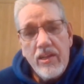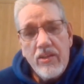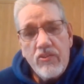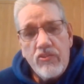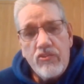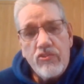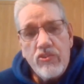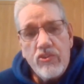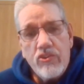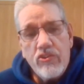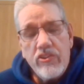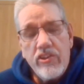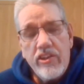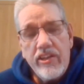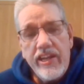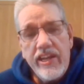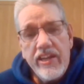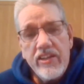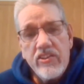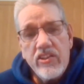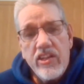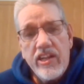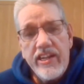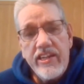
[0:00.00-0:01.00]
So the
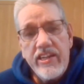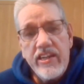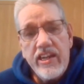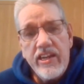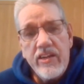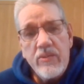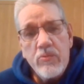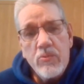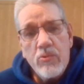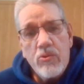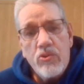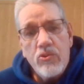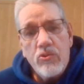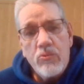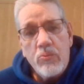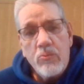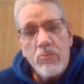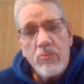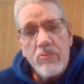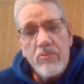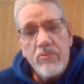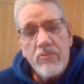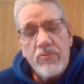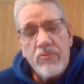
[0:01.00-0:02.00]
headline I wrote
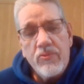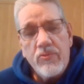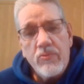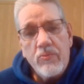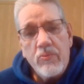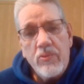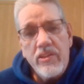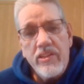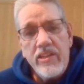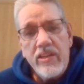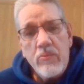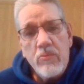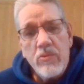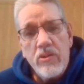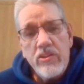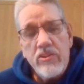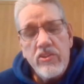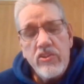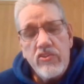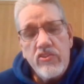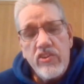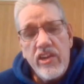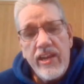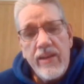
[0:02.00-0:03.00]
when they won
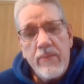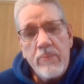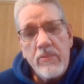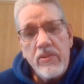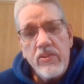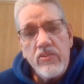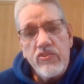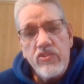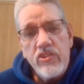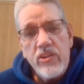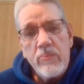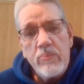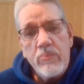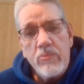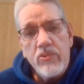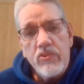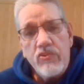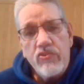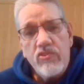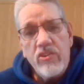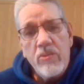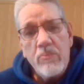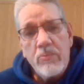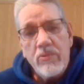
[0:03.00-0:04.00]
the championship
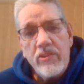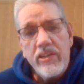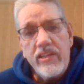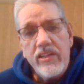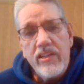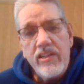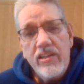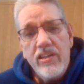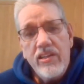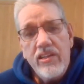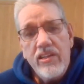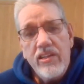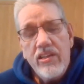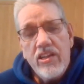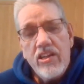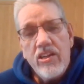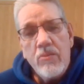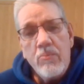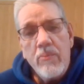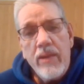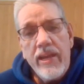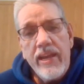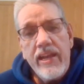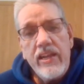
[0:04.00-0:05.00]
was simply
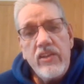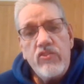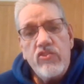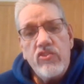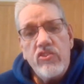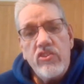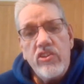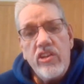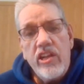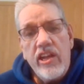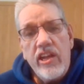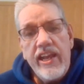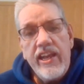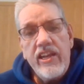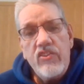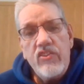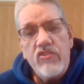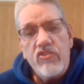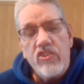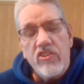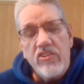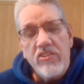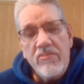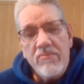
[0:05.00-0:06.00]
"Amazing
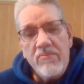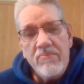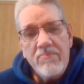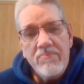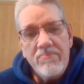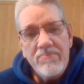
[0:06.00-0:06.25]
Hazen."